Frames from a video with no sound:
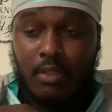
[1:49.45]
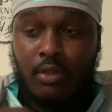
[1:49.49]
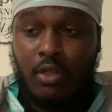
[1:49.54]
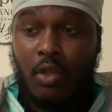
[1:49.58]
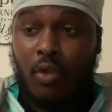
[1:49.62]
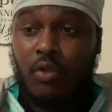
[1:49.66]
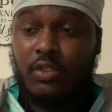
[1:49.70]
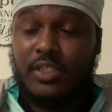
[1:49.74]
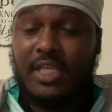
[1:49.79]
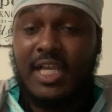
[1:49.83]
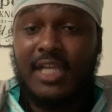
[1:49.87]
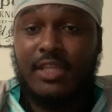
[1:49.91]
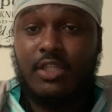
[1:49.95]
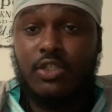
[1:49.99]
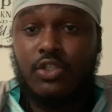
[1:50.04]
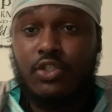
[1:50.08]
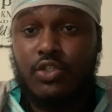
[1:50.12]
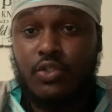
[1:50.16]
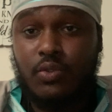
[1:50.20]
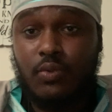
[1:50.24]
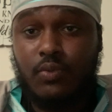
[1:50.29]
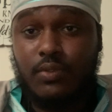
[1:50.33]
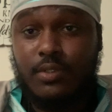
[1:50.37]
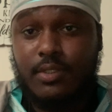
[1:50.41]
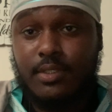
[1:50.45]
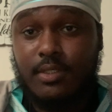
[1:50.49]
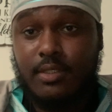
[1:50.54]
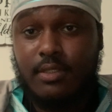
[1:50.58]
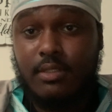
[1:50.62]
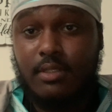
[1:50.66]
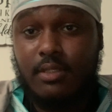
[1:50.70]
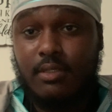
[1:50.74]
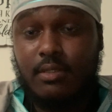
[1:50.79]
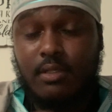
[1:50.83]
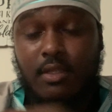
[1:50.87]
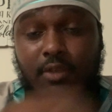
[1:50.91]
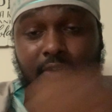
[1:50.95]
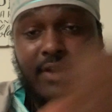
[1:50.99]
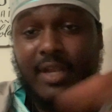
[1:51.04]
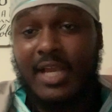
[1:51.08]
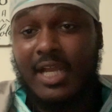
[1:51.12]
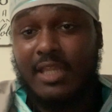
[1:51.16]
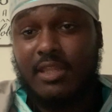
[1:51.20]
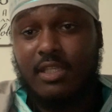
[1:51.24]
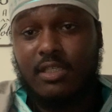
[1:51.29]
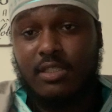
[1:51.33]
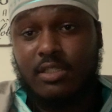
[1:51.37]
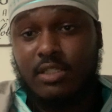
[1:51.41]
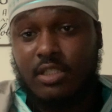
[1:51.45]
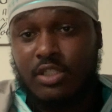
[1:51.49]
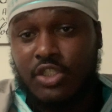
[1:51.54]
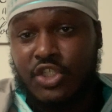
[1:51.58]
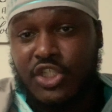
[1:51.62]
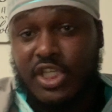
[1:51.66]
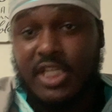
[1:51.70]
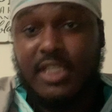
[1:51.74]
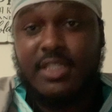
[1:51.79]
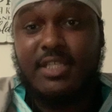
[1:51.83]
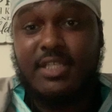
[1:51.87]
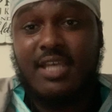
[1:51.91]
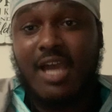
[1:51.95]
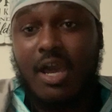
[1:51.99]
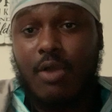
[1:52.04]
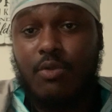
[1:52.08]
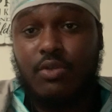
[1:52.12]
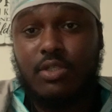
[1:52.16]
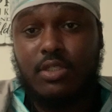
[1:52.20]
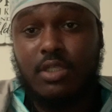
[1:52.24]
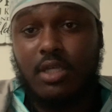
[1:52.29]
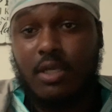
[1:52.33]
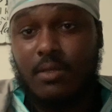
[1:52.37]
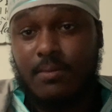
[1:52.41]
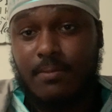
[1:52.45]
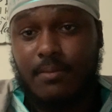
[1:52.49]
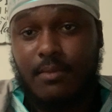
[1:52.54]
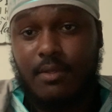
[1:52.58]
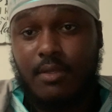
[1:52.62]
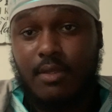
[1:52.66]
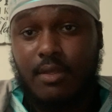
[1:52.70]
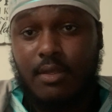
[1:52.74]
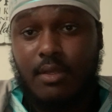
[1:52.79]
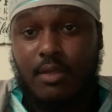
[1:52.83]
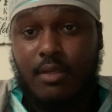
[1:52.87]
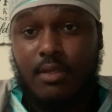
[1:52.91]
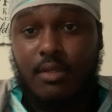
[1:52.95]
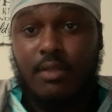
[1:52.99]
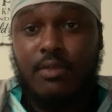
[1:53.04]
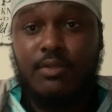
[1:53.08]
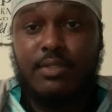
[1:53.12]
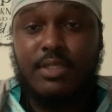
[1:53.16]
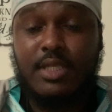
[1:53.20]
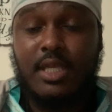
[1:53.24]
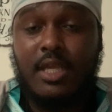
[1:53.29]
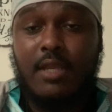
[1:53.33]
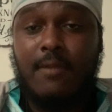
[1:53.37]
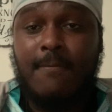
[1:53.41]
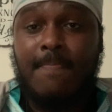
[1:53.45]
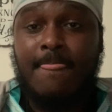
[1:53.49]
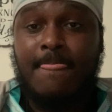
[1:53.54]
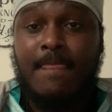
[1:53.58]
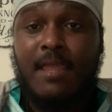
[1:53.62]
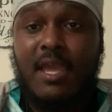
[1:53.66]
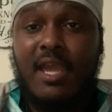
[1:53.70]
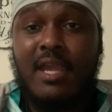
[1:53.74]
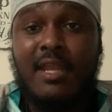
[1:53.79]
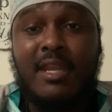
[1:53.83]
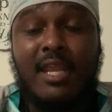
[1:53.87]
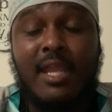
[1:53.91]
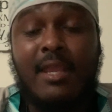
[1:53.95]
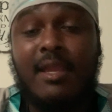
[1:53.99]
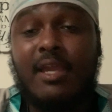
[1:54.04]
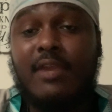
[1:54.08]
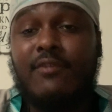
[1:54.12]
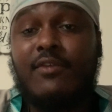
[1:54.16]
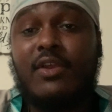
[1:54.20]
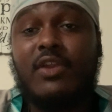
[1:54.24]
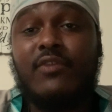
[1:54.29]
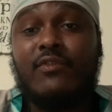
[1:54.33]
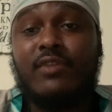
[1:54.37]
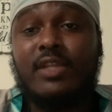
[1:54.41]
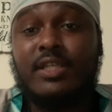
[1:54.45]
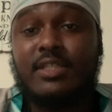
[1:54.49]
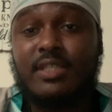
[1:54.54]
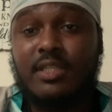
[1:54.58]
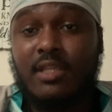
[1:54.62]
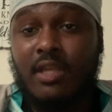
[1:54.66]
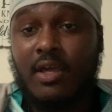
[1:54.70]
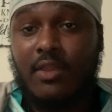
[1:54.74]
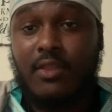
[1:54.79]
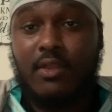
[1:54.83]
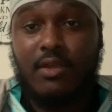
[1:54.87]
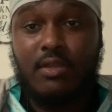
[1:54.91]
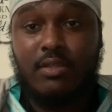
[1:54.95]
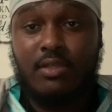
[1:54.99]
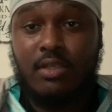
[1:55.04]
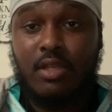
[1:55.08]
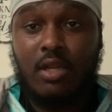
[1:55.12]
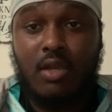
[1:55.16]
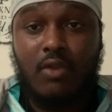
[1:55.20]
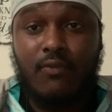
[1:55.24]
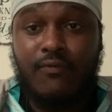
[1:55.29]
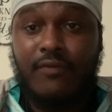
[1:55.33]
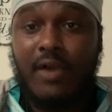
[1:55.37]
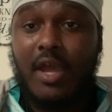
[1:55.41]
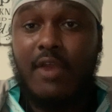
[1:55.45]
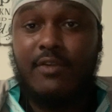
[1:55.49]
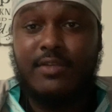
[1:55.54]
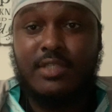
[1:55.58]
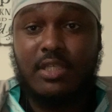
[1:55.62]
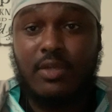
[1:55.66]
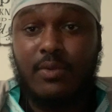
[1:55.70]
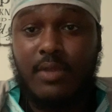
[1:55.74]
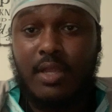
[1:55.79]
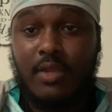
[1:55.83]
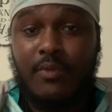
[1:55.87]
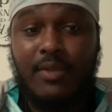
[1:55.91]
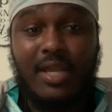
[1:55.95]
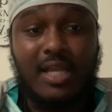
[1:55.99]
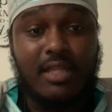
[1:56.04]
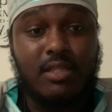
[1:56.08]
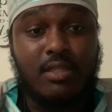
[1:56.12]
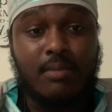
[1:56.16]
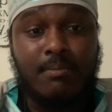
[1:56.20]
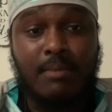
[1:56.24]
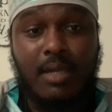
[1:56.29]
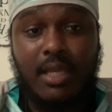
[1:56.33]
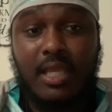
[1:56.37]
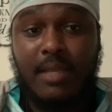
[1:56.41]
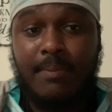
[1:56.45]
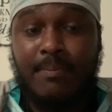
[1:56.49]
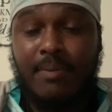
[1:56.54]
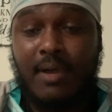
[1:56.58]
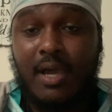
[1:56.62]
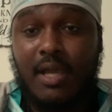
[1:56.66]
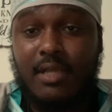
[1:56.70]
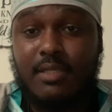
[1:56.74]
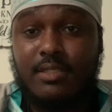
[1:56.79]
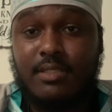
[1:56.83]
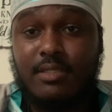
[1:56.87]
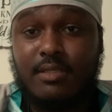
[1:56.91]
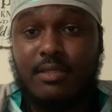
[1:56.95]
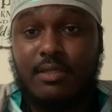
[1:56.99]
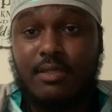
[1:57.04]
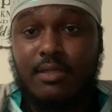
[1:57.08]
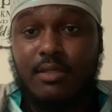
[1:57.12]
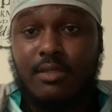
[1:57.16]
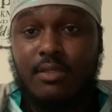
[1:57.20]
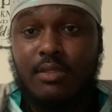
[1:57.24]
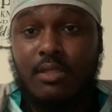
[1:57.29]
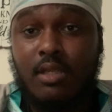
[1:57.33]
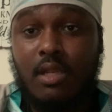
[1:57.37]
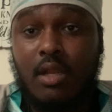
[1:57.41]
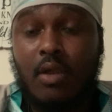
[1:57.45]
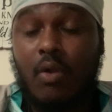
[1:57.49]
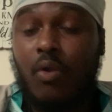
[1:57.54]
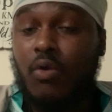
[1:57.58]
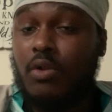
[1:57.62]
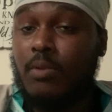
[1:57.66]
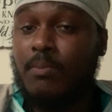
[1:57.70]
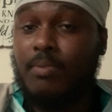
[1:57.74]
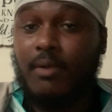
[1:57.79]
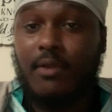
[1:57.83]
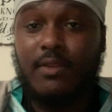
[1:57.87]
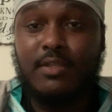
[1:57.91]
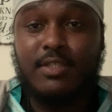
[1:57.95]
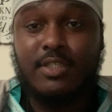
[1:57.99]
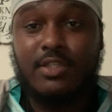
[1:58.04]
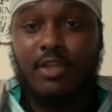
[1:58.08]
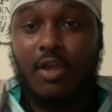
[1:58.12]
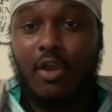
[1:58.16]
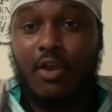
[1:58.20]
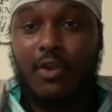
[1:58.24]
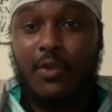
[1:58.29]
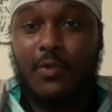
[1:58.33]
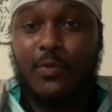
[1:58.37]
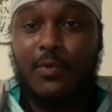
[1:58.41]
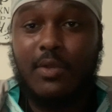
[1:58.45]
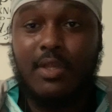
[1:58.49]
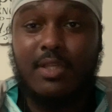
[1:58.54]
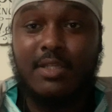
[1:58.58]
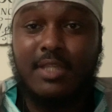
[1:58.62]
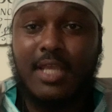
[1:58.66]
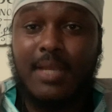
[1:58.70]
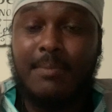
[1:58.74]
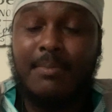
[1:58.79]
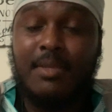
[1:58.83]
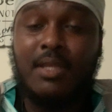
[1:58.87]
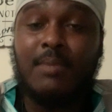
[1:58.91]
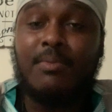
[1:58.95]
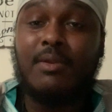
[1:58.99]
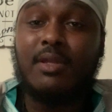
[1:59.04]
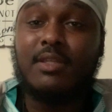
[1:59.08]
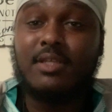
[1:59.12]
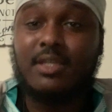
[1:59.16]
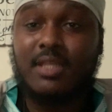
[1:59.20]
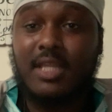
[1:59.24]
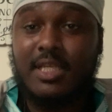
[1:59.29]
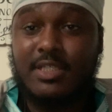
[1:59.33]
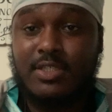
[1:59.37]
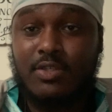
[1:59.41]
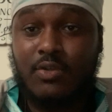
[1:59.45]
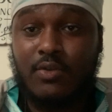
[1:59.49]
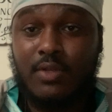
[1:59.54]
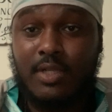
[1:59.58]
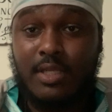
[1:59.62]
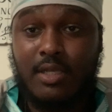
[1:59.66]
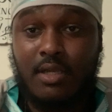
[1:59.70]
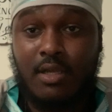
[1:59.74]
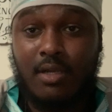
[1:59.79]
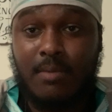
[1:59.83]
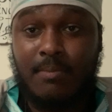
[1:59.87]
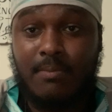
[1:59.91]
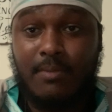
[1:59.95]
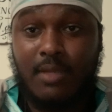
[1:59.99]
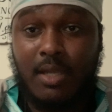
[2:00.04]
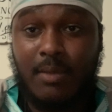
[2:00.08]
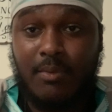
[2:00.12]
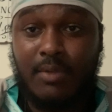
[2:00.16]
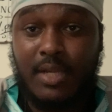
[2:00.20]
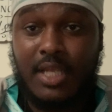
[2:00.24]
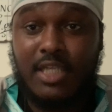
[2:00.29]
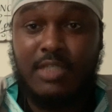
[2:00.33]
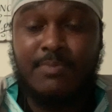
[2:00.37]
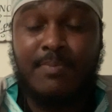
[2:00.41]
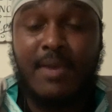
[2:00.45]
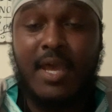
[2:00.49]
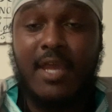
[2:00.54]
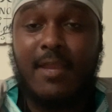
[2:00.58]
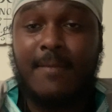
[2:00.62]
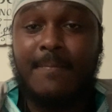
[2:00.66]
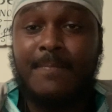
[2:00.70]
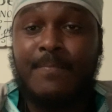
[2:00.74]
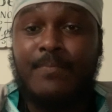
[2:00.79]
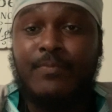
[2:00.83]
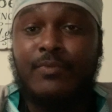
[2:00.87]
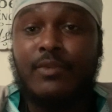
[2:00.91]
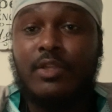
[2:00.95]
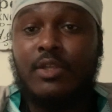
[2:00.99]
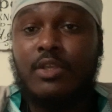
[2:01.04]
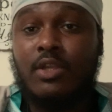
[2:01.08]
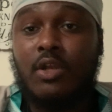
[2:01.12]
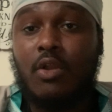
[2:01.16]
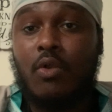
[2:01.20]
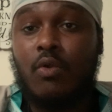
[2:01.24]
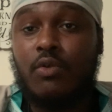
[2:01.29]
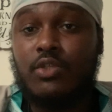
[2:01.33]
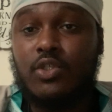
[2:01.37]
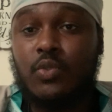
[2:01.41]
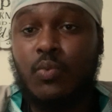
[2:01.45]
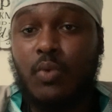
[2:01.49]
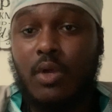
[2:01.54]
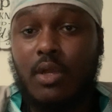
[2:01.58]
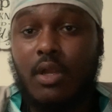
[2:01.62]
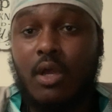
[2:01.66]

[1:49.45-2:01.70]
those that got the juice, they already got the the G towers up. You see, and they getting ready to release another you know virus out here. We got the monkeypox you know, oh, the brother the article the other day, me and brother lesson on it um, a couple days back. You know, going to what